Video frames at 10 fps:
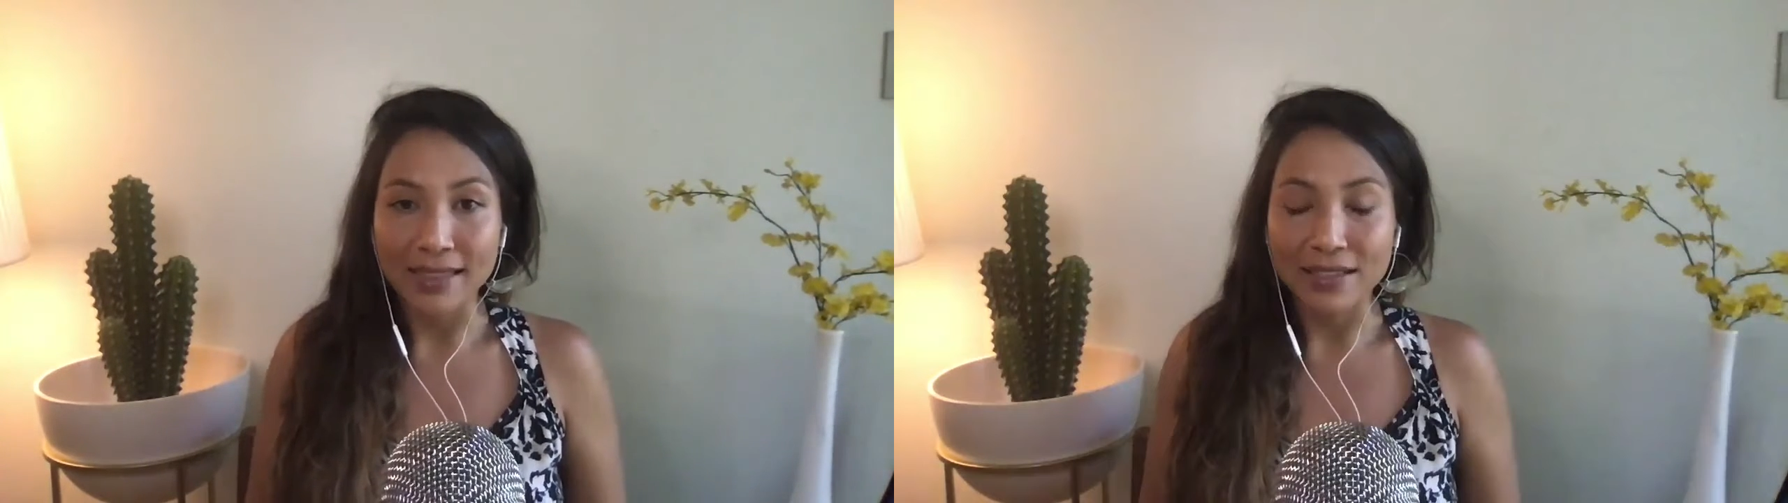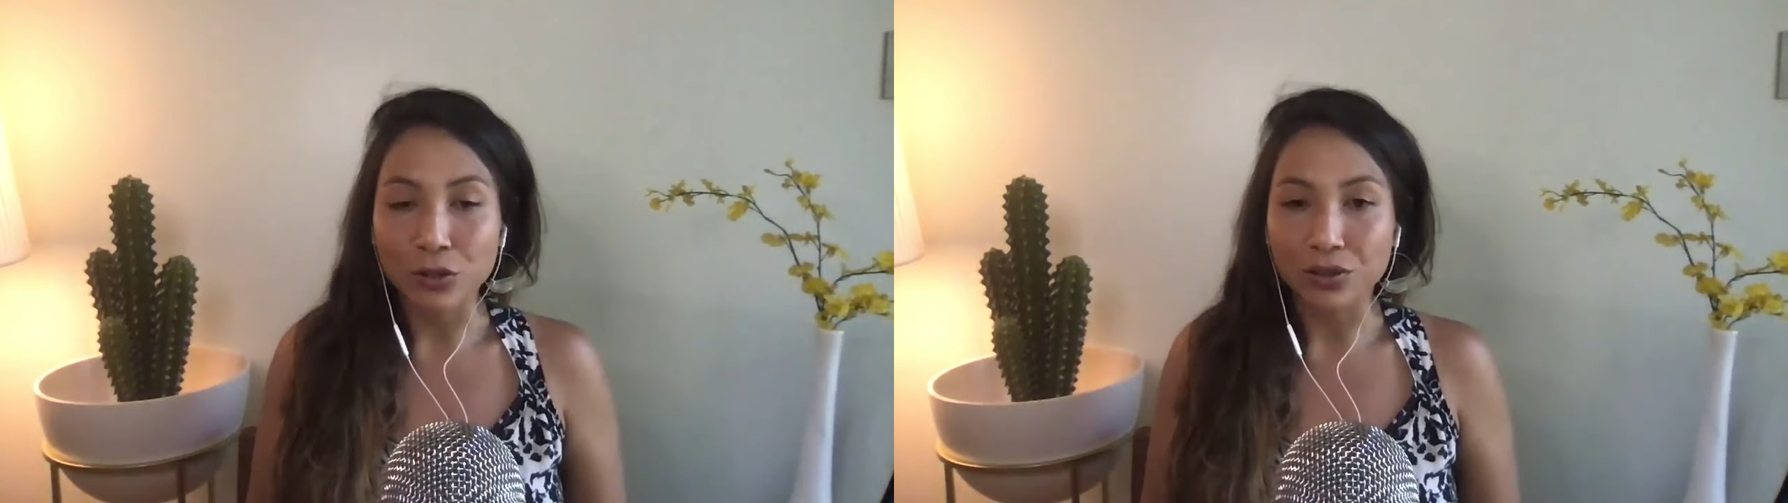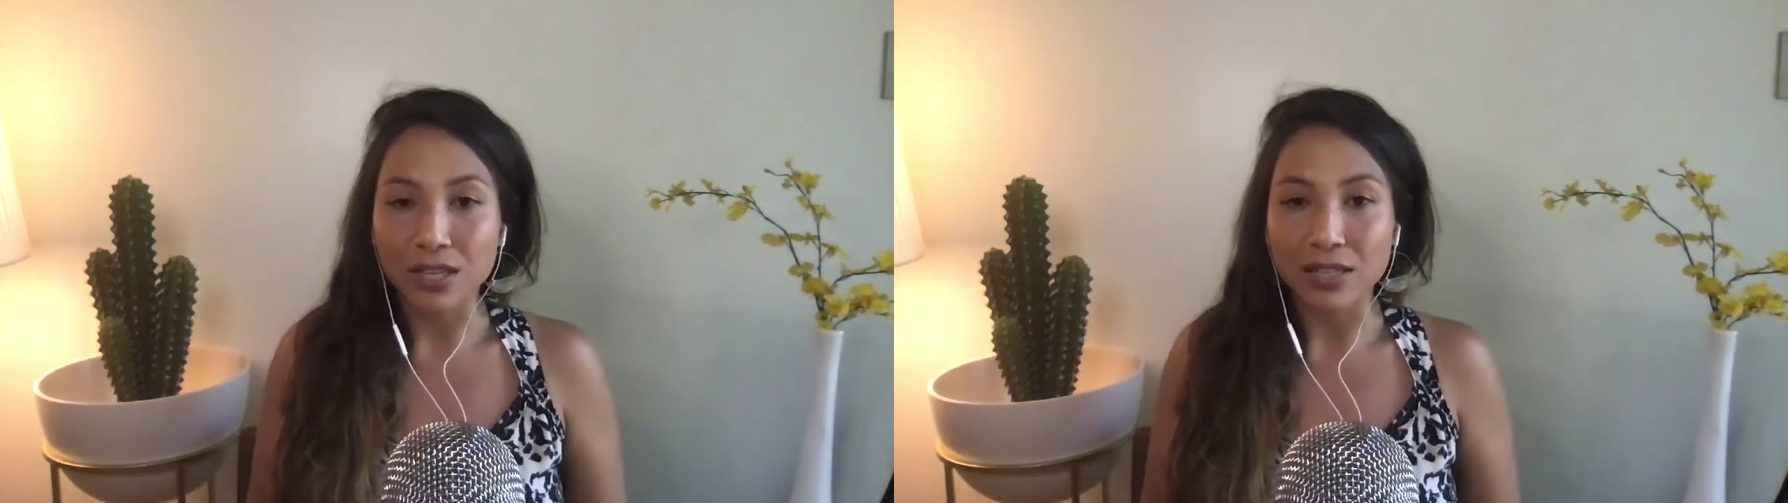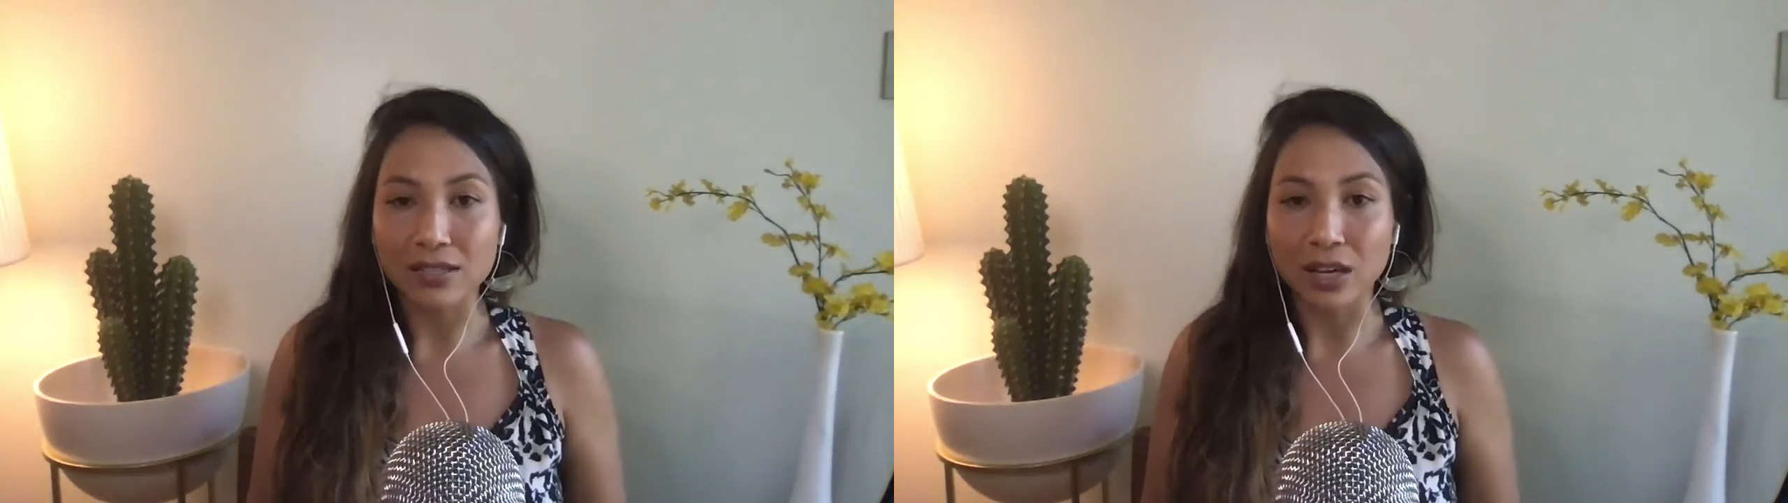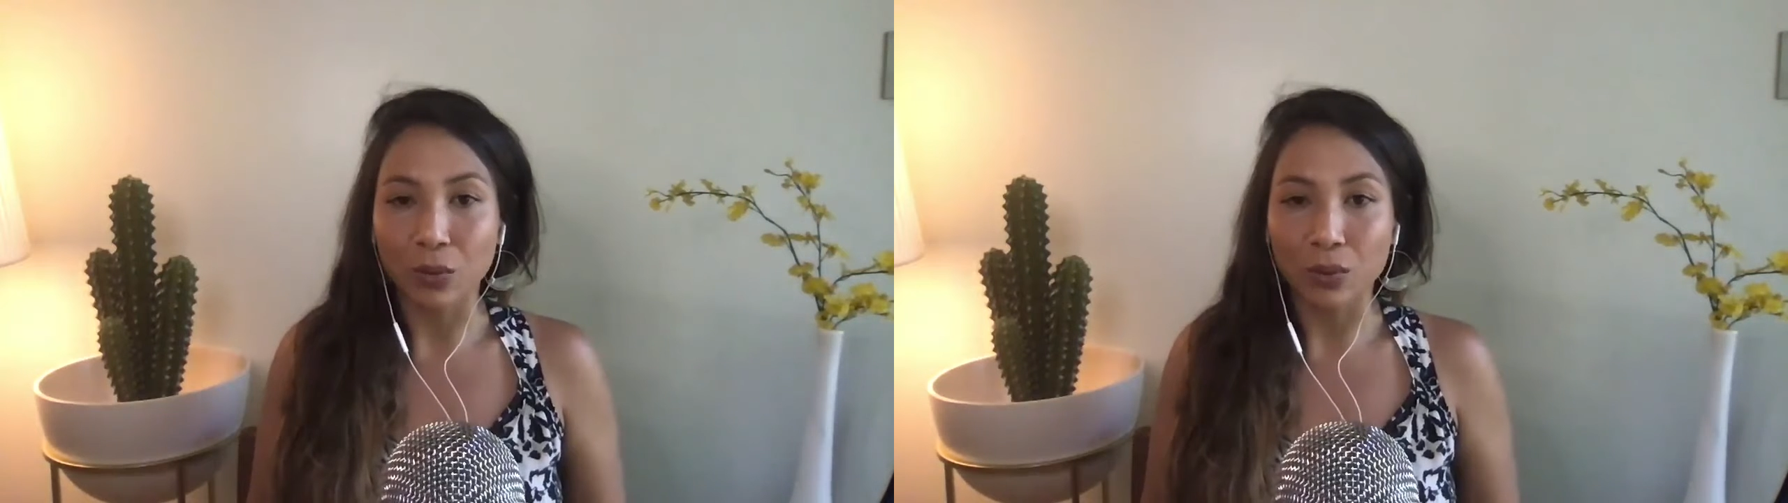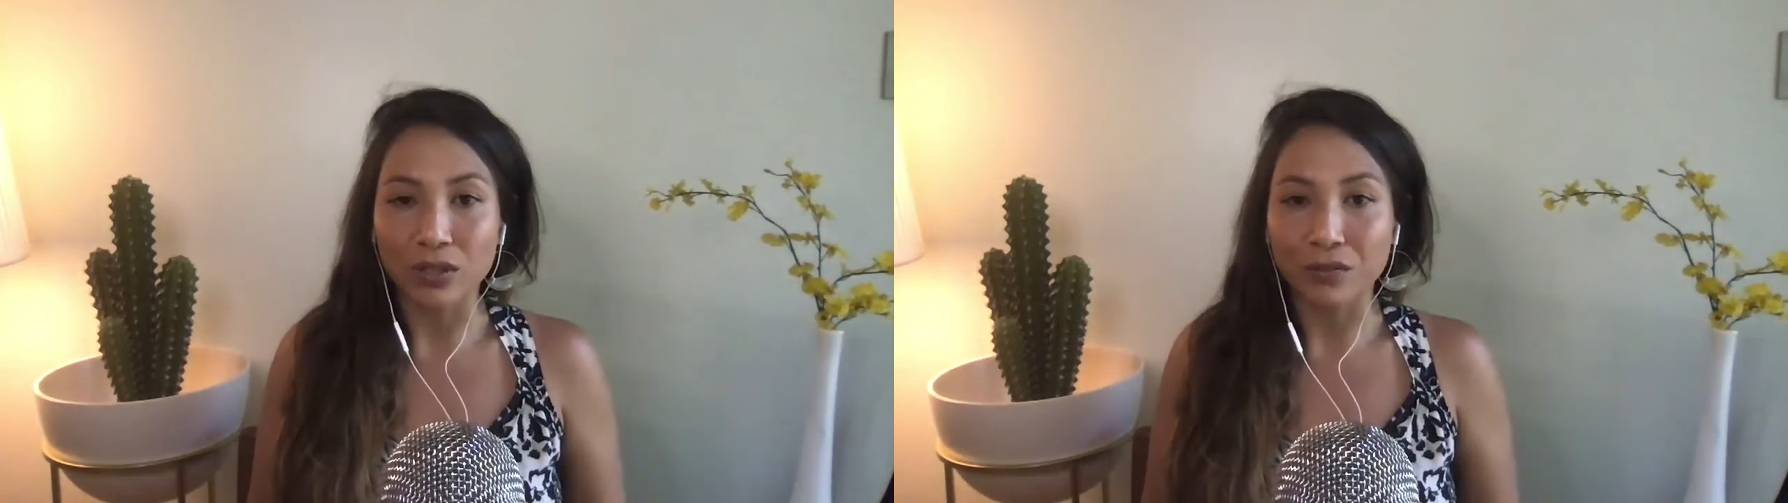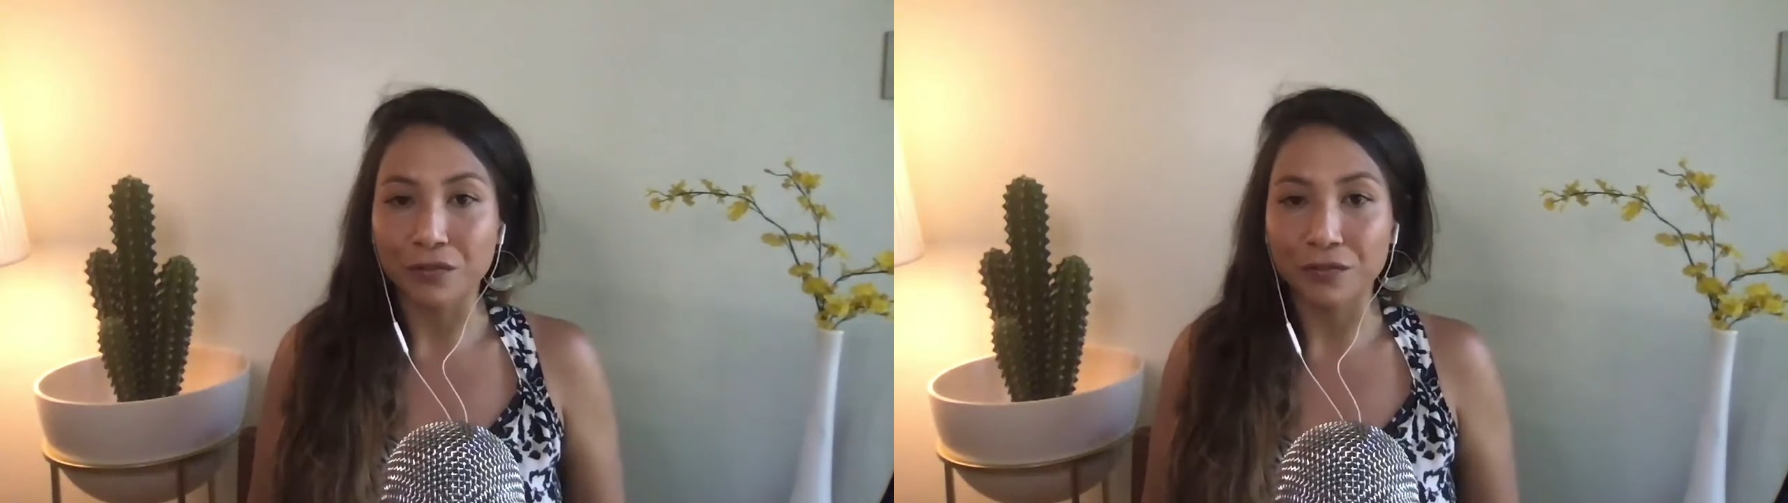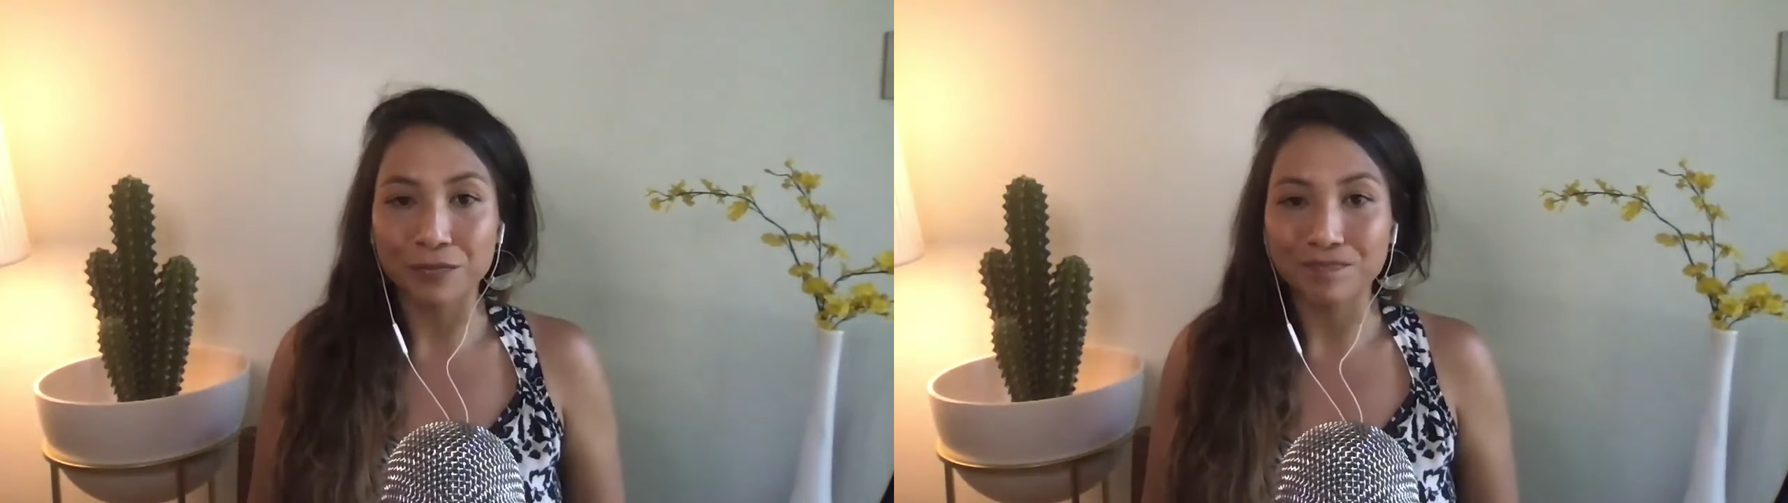These are things that we've